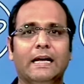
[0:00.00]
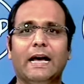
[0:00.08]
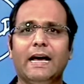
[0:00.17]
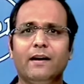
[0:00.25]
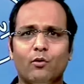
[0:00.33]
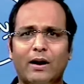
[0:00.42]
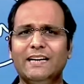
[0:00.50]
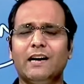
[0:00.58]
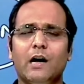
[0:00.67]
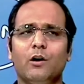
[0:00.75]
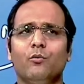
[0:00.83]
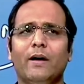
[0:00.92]
And right
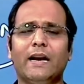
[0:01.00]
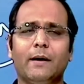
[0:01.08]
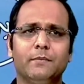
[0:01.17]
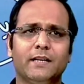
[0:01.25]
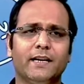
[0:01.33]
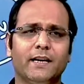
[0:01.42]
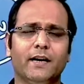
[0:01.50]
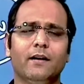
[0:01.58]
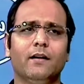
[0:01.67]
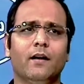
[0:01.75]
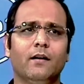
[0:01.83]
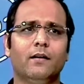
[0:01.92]
now when I'm thinking,